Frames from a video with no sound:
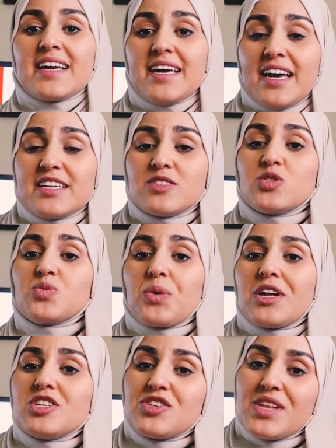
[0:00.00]
can
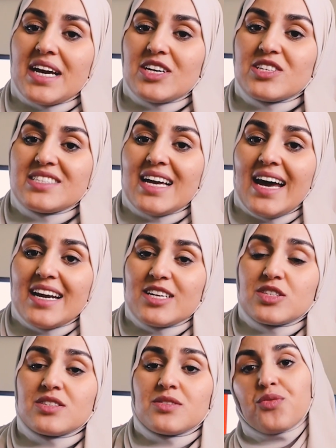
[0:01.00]
switch their
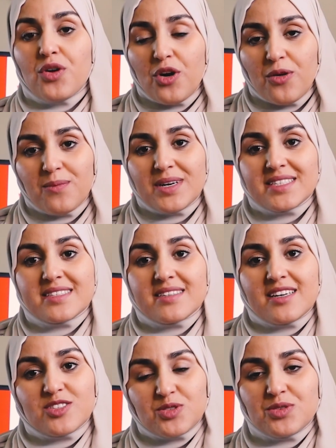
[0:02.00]
status from a
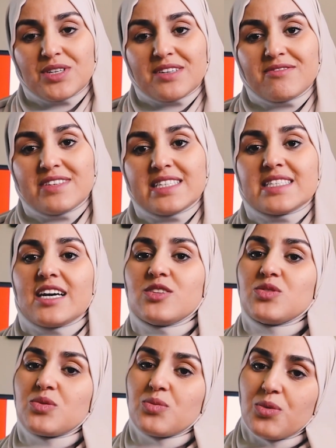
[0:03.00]
student visa
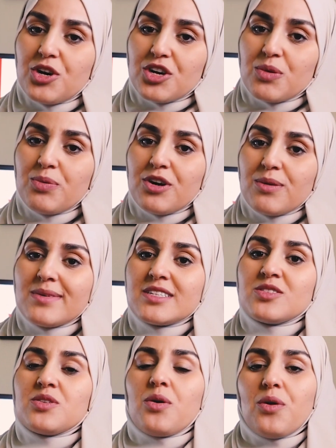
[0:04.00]
to work
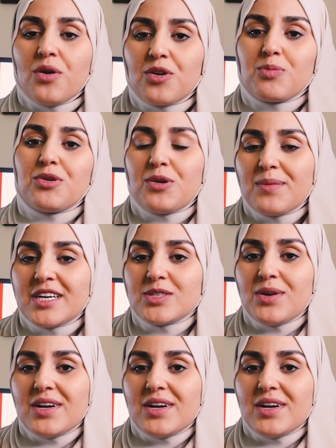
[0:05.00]
permit or permanent